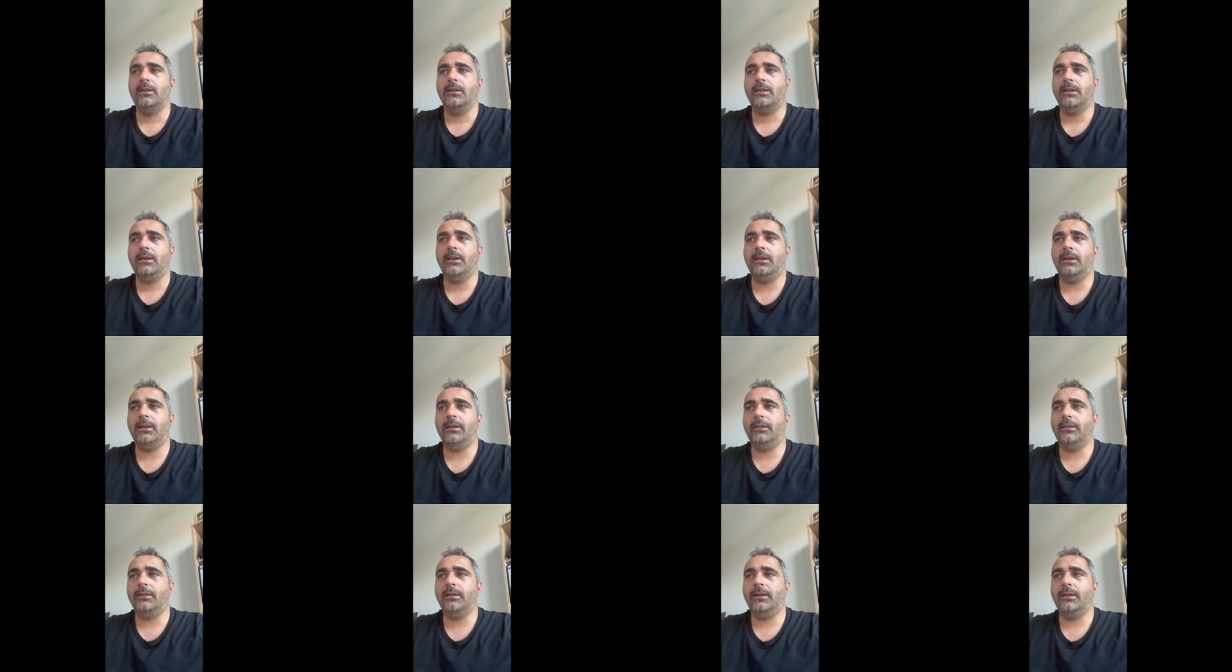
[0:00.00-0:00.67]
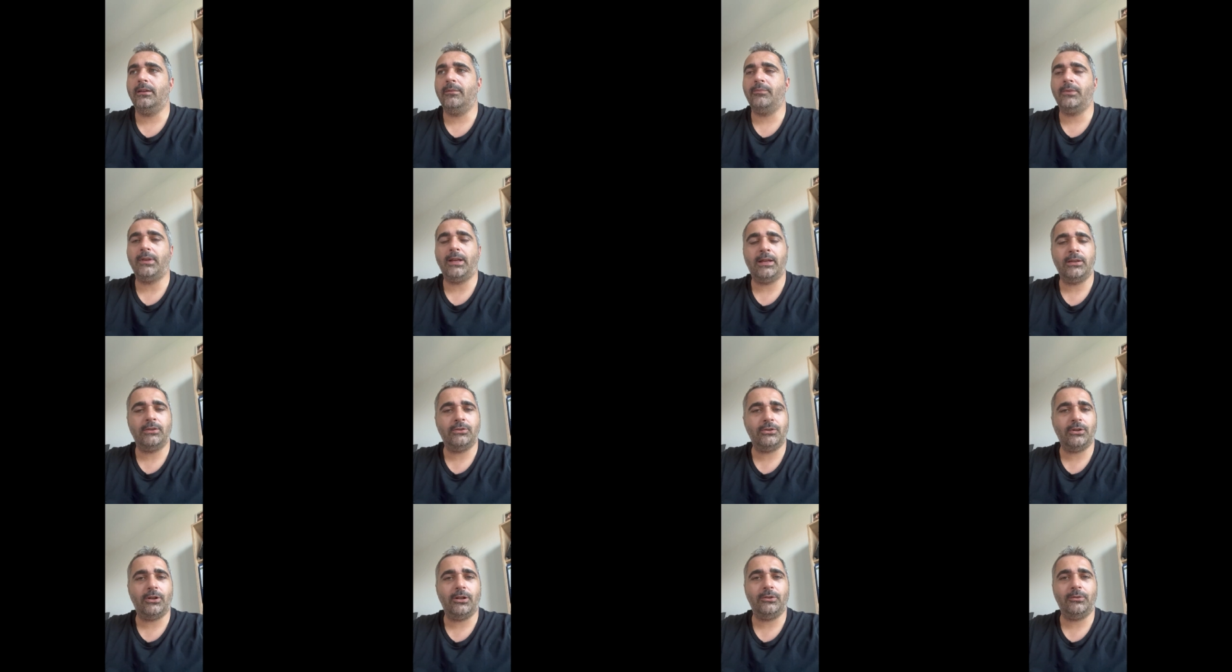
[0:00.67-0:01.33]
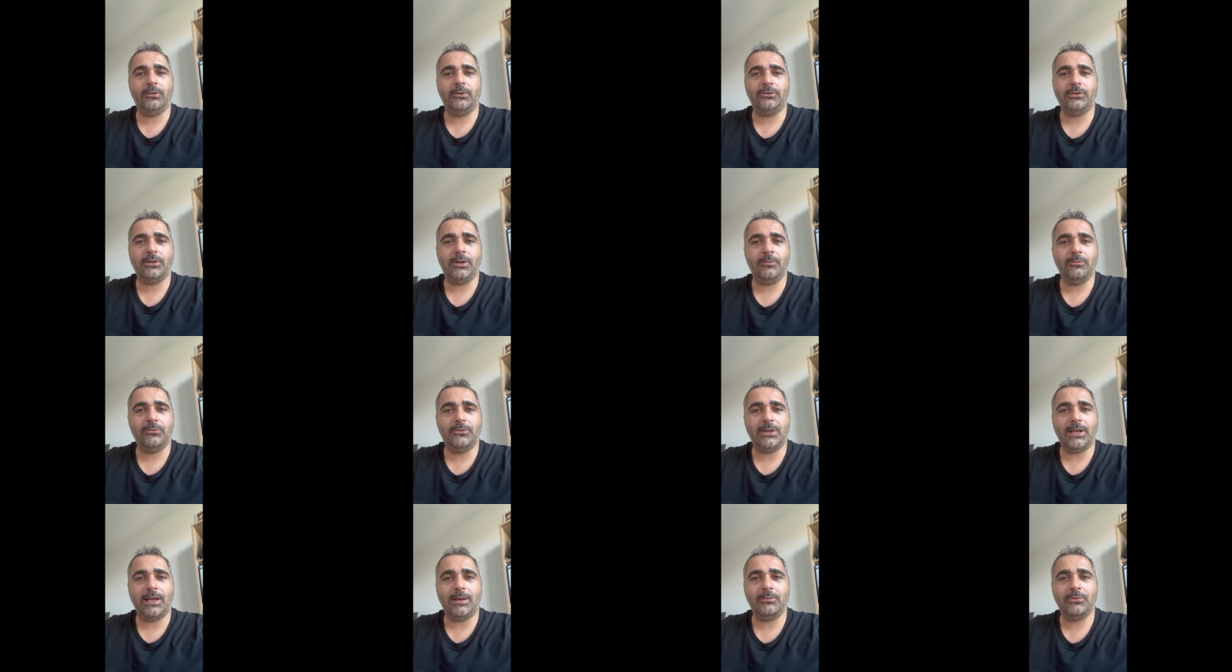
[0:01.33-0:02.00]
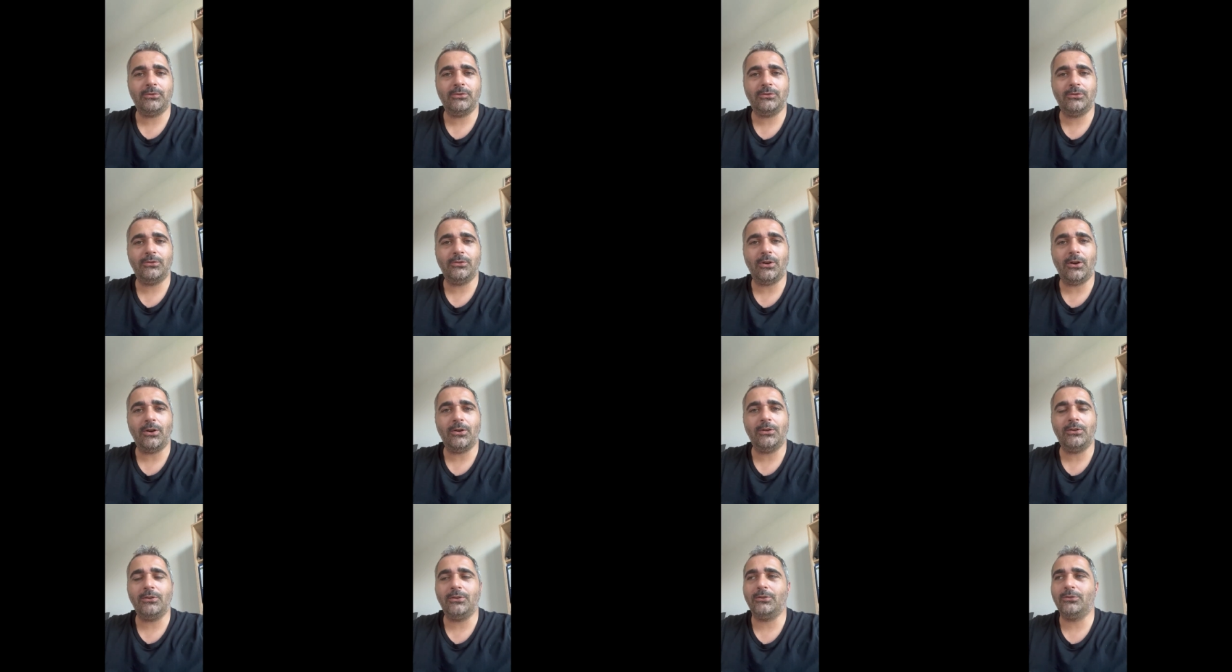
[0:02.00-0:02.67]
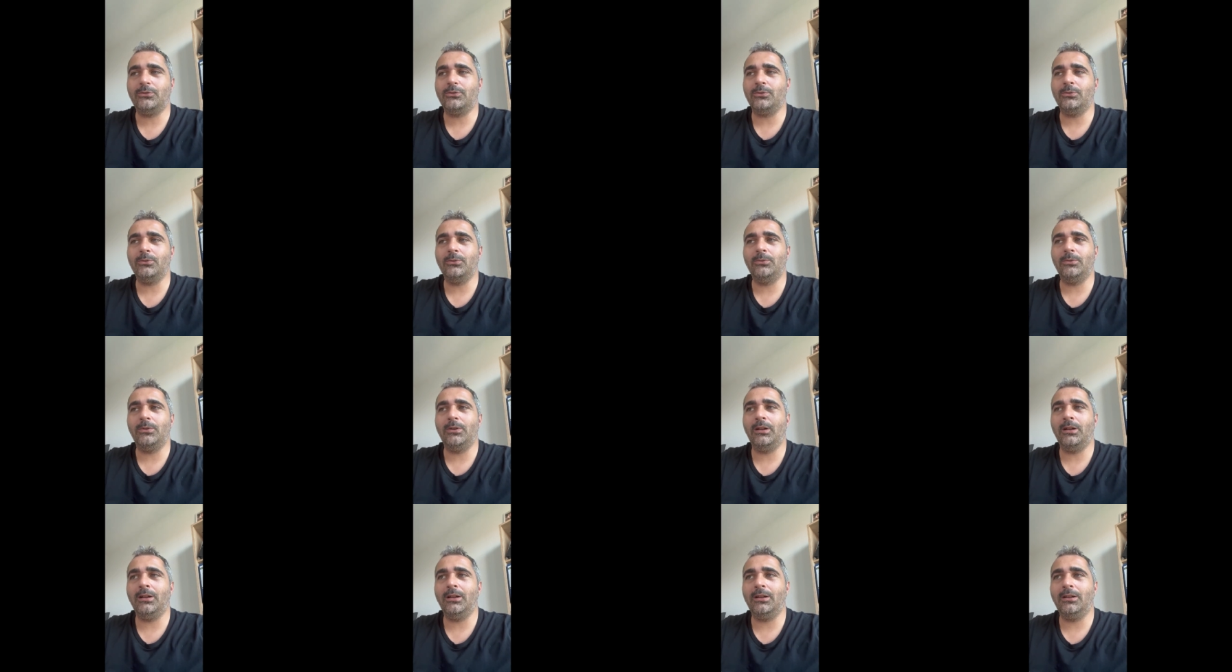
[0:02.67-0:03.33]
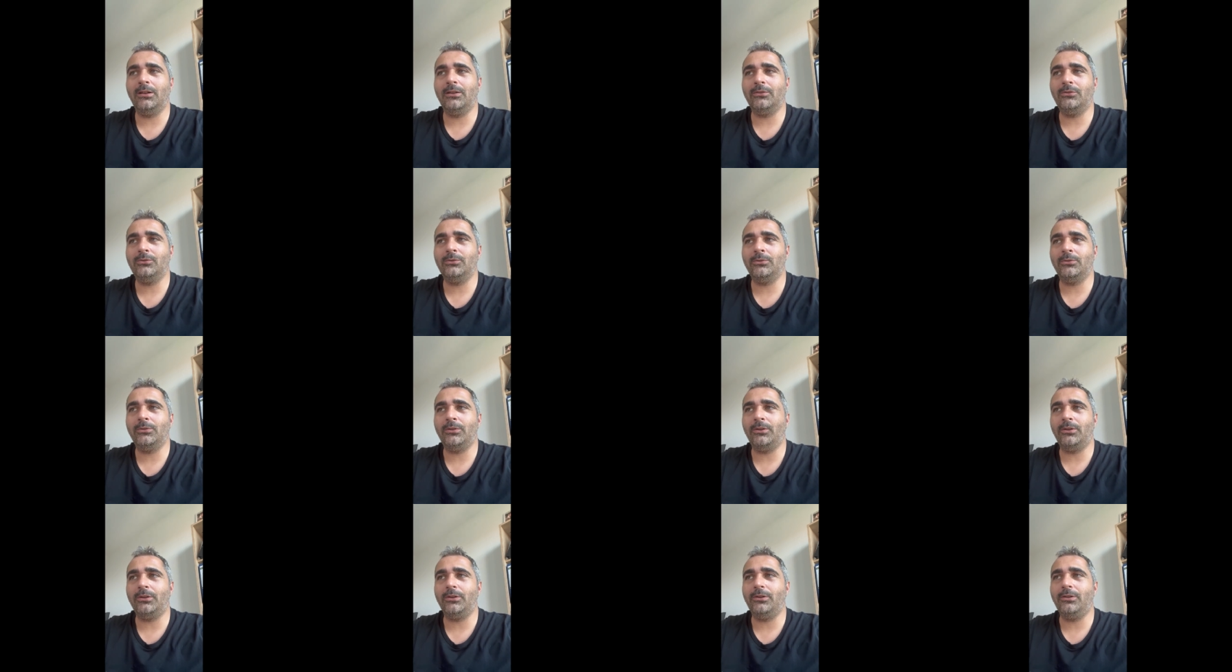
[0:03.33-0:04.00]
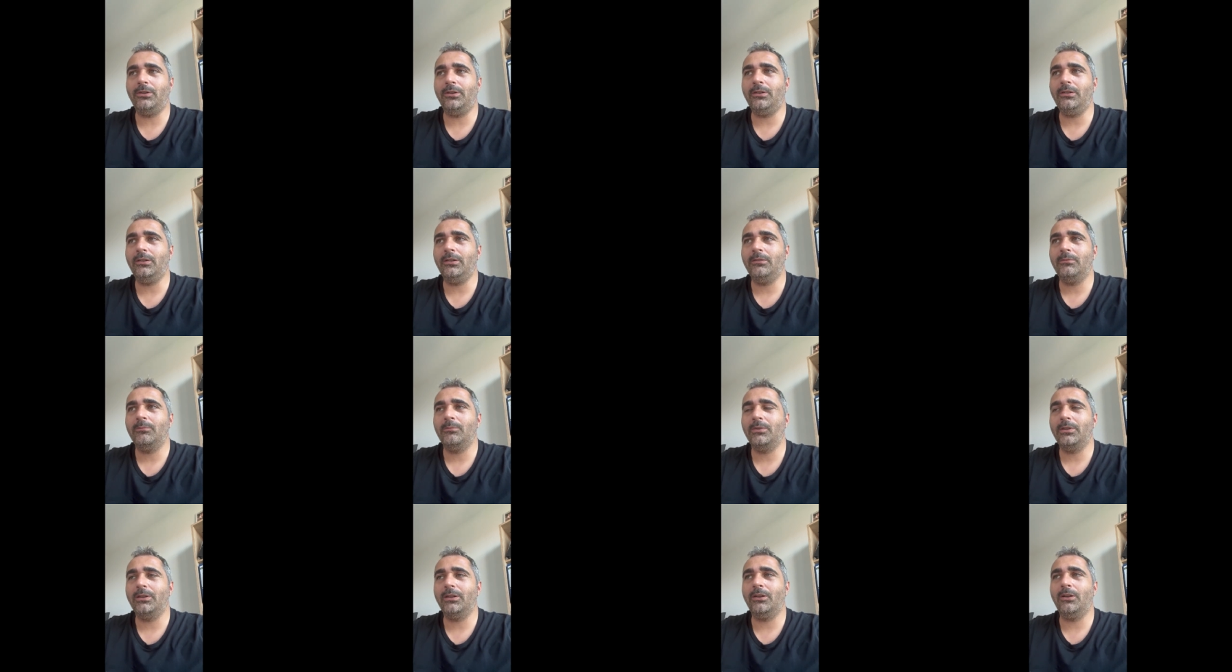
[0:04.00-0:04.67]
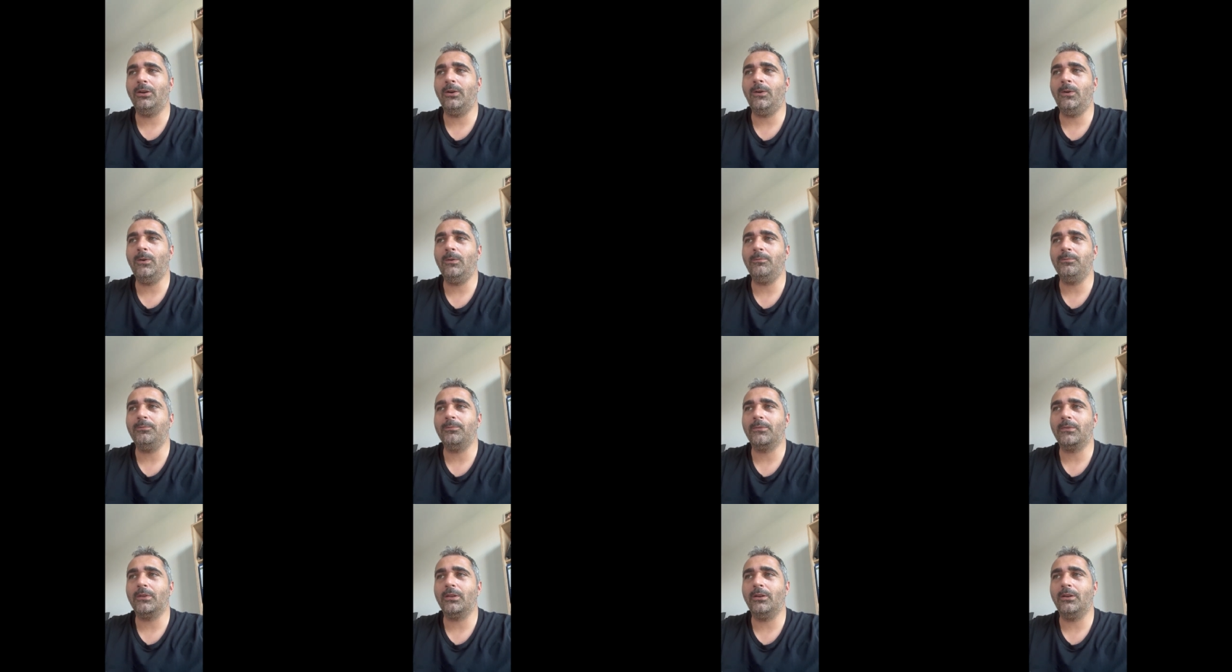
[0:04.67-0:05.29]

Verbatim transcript: and um, I saw sometimes talk to uh, to her urn, you know,